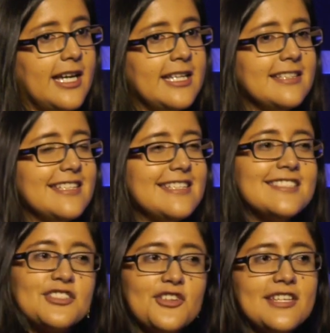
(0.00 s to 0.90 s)
And
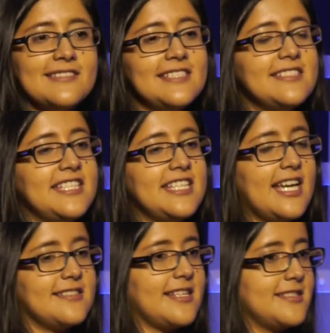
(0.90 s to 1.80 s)
it's not as easy
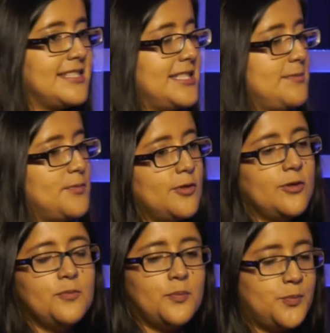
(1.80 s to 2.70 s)
as a
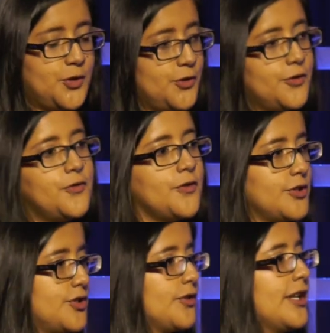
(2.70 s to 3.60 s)
simple pure
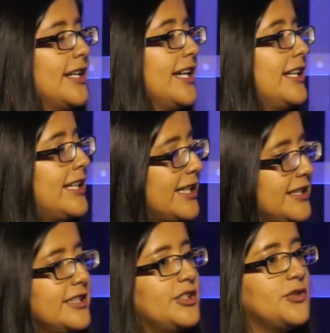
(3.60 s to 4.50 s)
function.
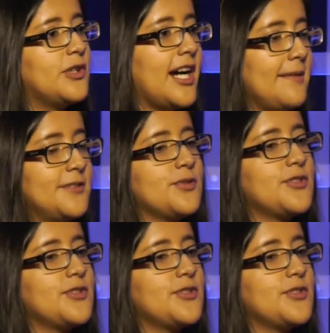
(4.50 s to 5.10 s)
Here you have to